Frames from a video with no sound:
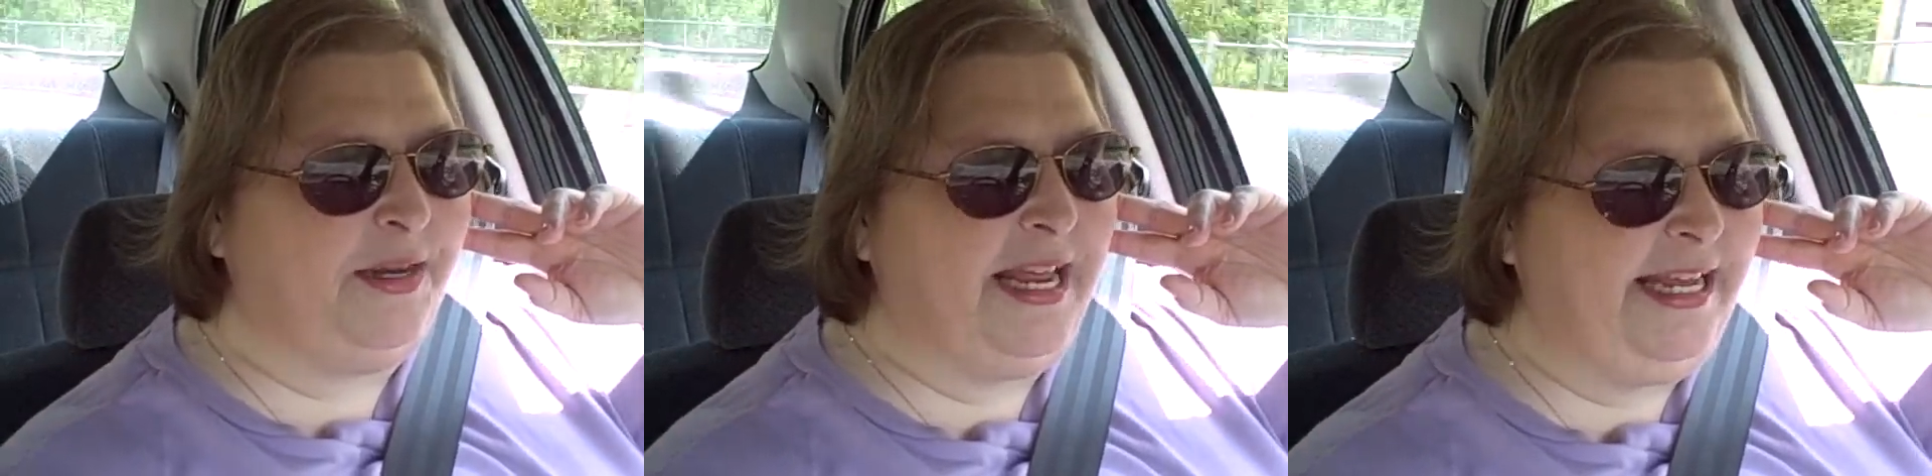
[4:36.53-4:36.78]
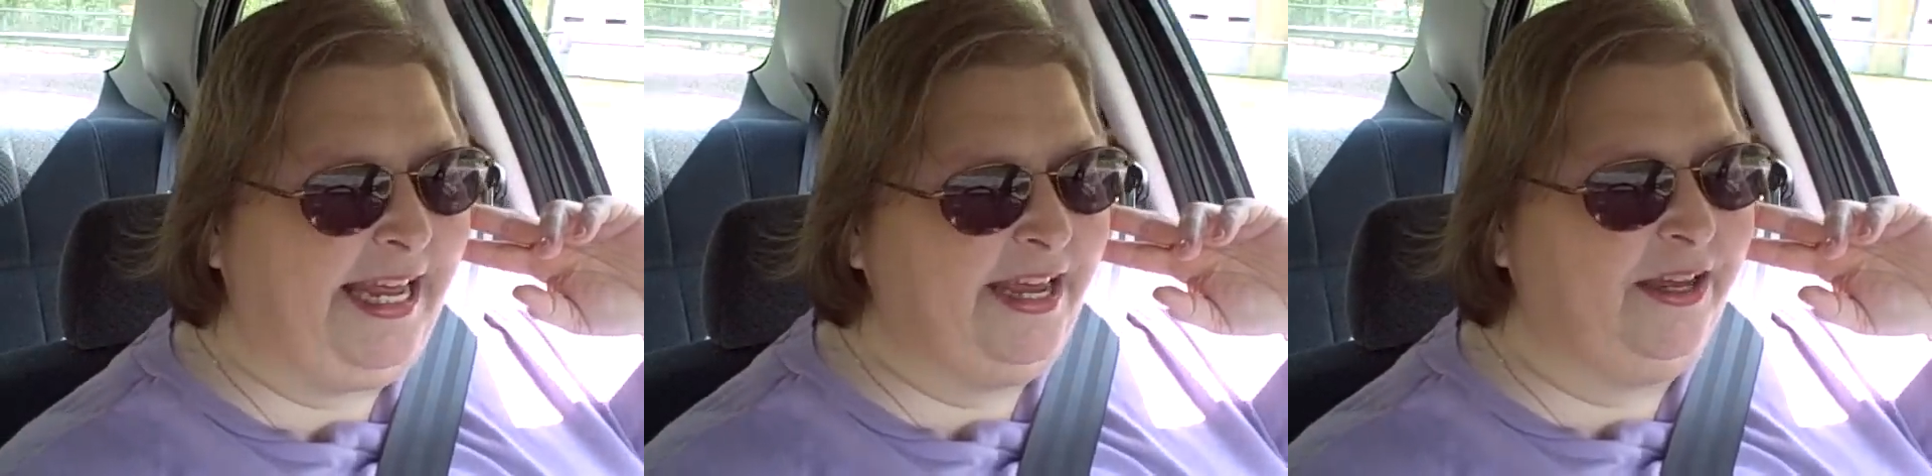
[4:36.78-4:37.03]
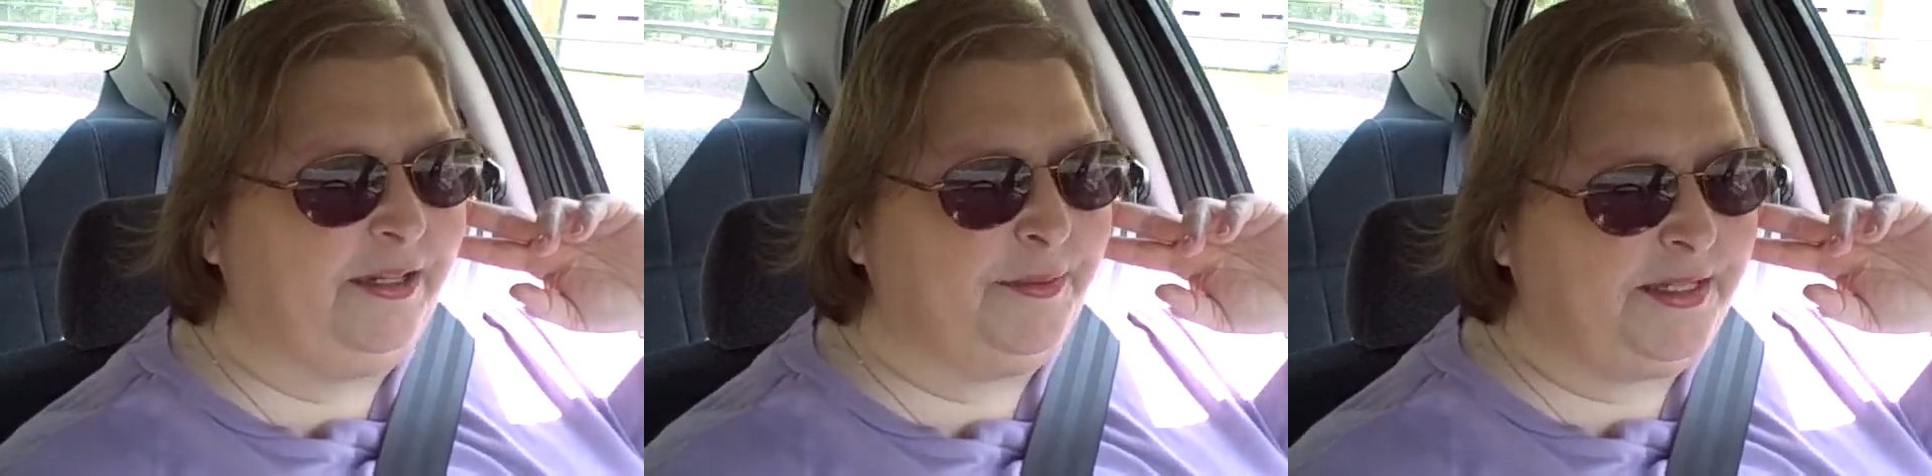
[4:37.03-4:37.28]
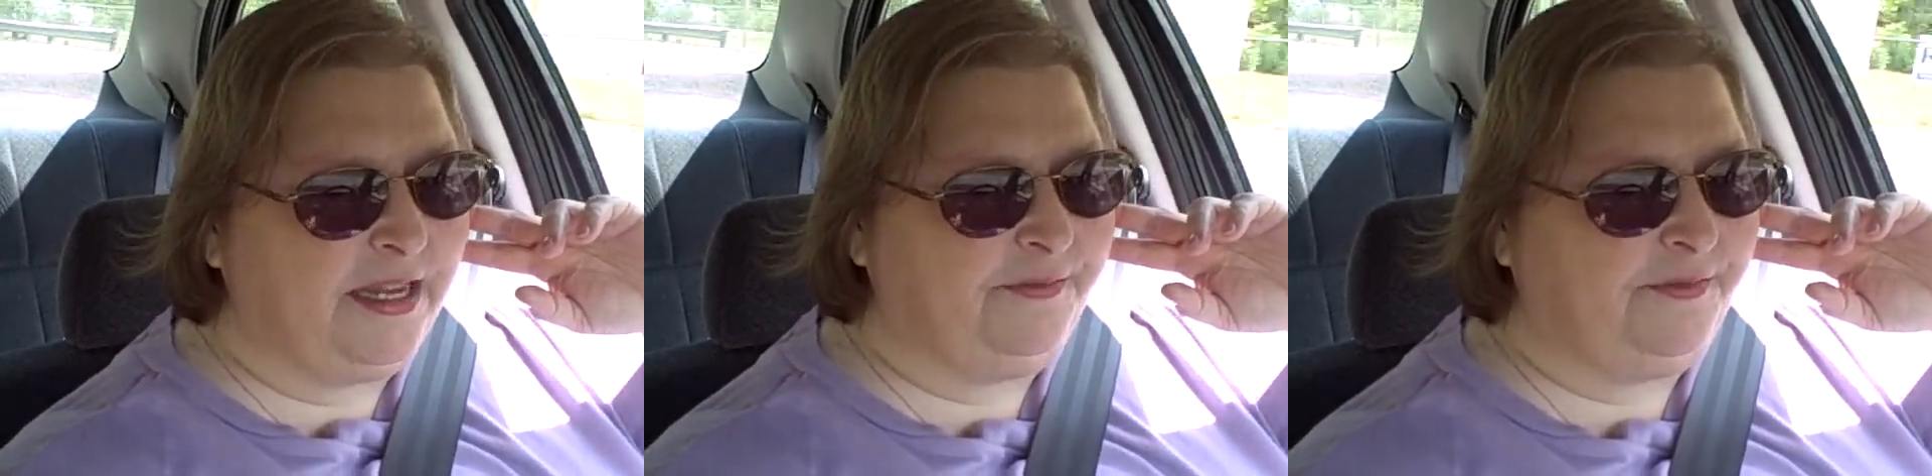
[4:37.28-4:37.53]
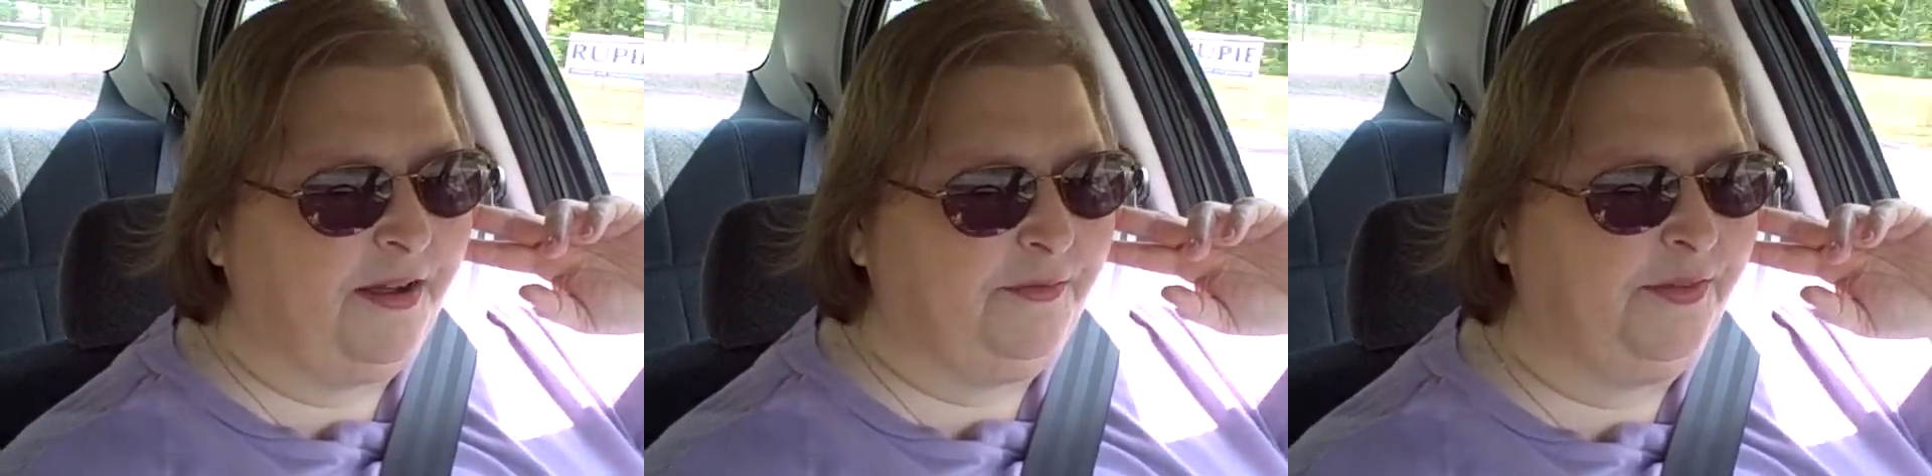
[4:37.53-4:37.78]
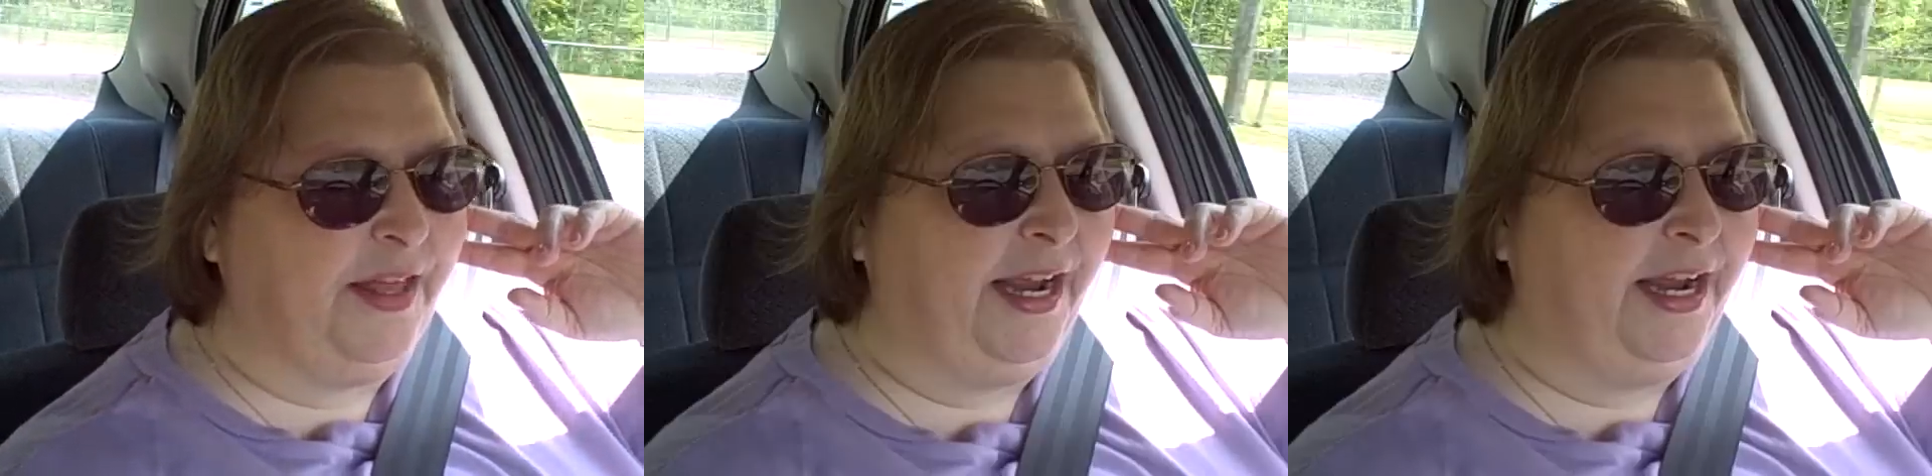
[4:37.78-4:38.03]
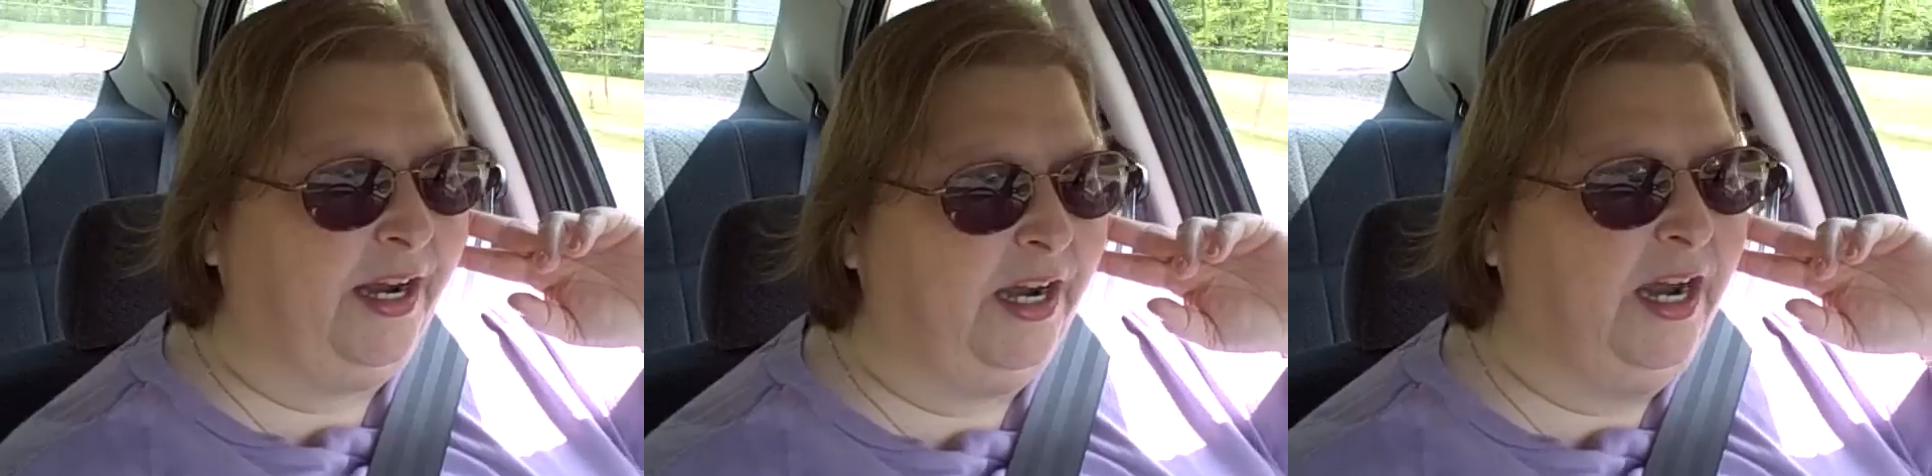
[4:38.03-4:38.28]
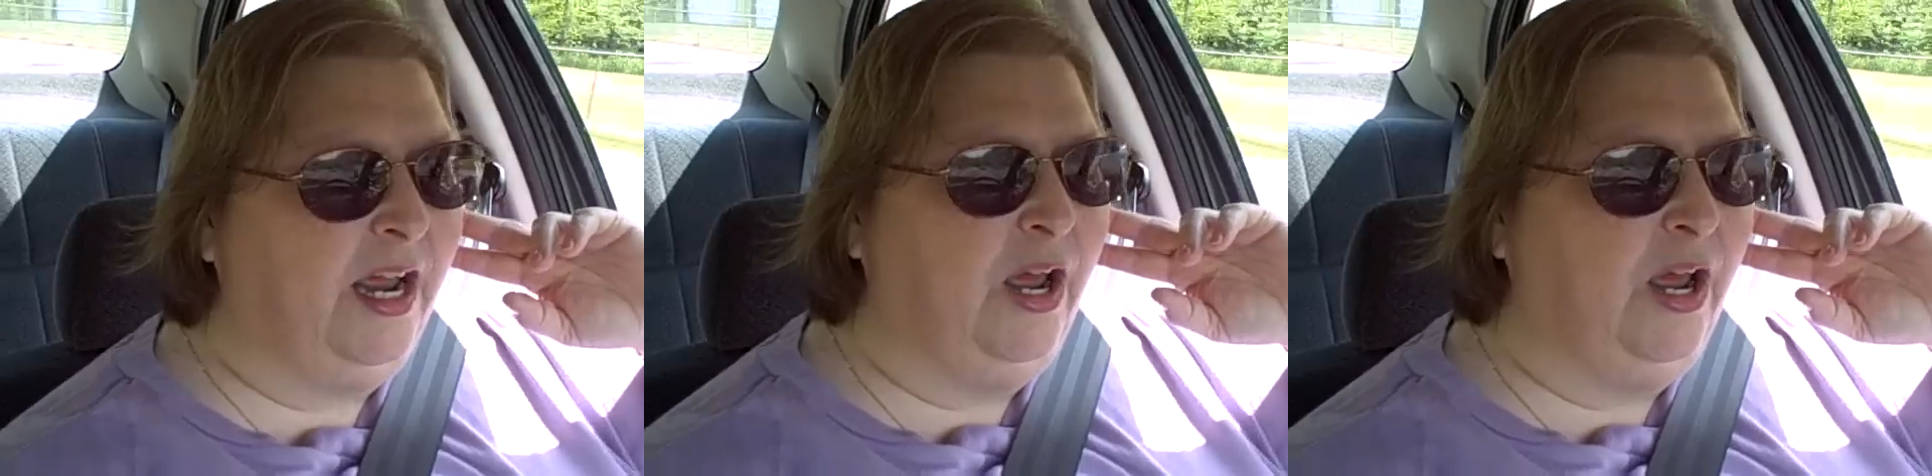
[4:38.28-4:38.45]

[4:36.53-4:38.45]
but he killed himself up there.